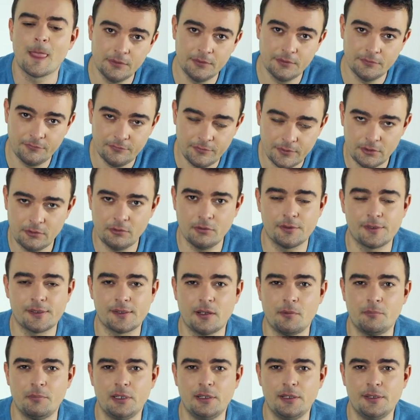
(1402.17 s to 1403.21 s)
the video
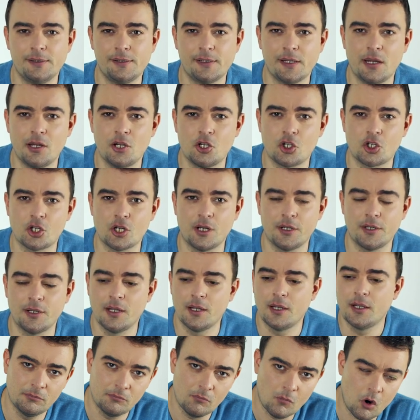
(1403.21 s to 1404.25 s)
stabilization,
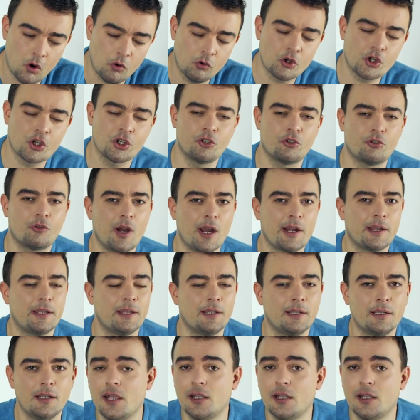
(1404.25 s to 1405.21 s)
motion tracking,